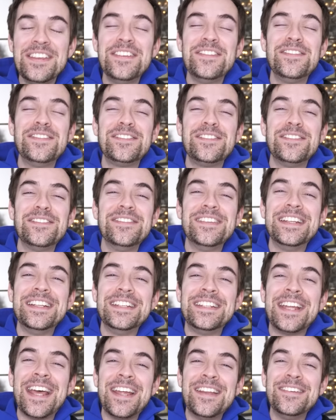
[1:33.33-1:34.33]
Here's your
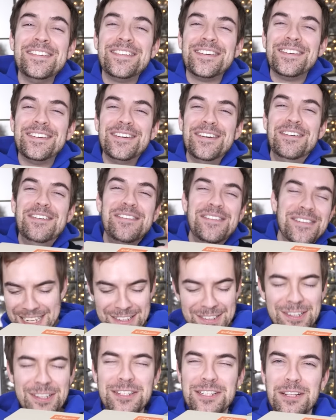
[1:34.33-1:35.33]
Nintendo.
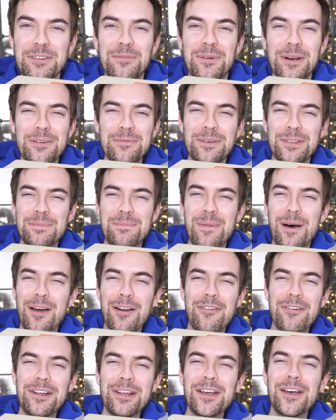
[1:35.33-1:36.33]
Is this the one with
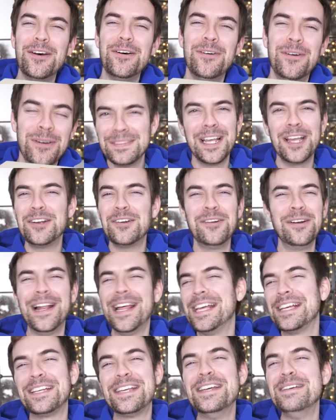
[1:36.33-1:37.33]
Mario? I don't
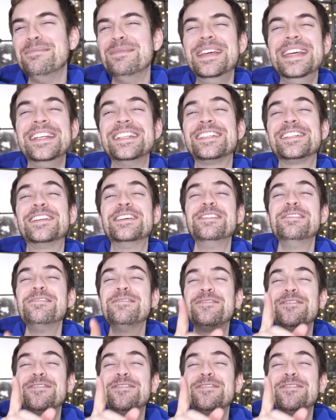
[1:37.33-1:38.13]
like him, he's too